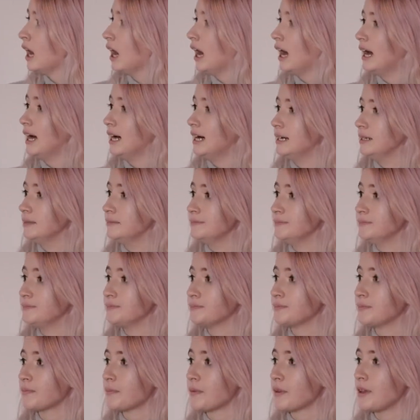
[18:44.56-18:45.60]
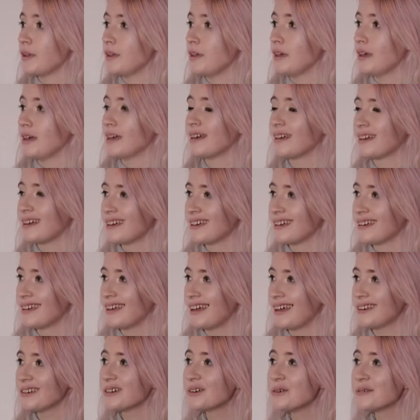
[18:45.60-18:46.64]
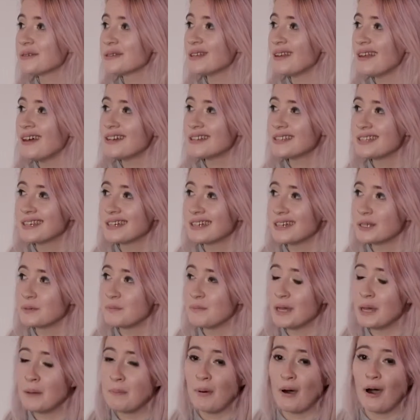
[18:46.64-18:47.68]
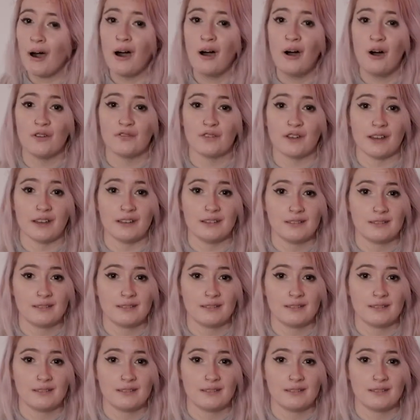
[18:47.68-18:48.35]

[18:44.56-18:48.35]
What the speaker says: And of course the last thing is be a part of it.